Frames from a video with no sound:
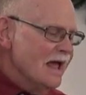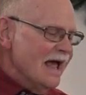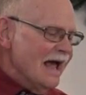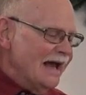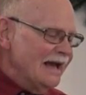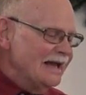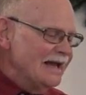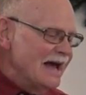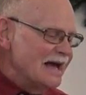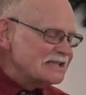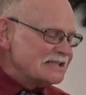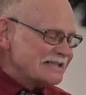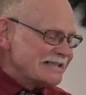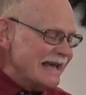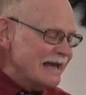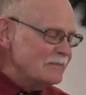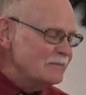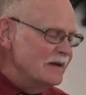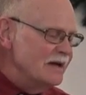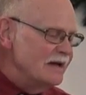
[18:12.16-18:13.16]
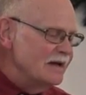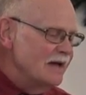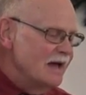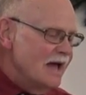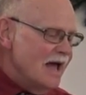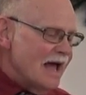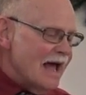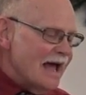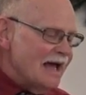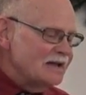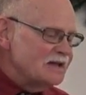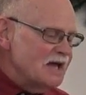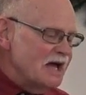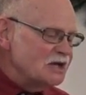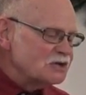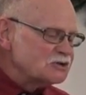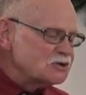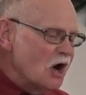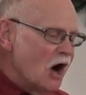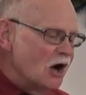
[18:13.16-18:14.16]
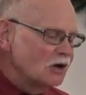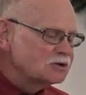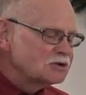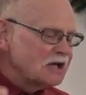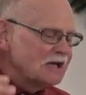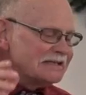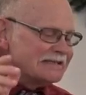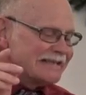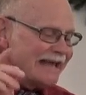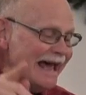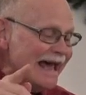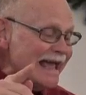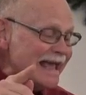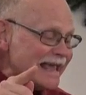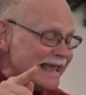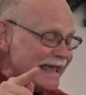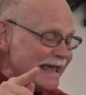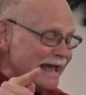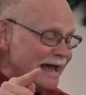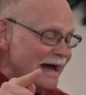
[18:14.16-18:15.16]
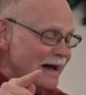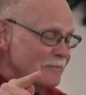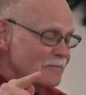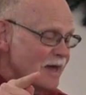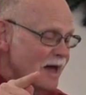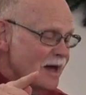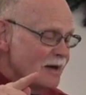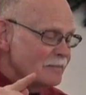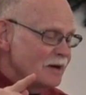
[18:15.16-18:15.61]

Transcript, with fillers: and he has sent me and they sought to take him,